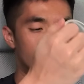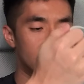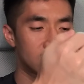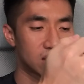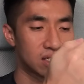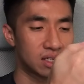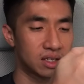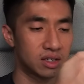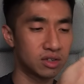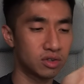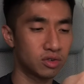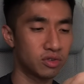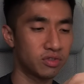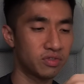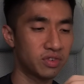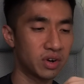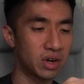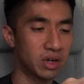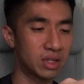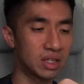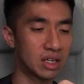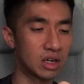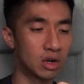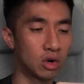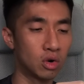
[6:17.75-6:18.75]
so
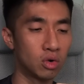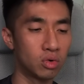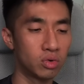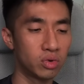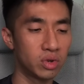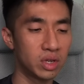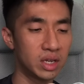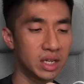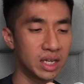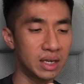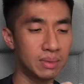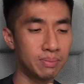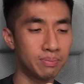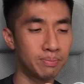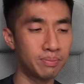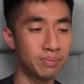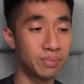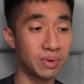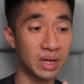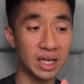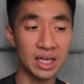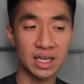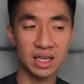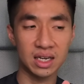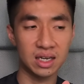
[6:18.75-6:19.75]
far the only
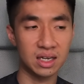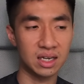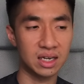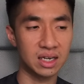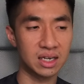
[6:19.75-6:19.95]
big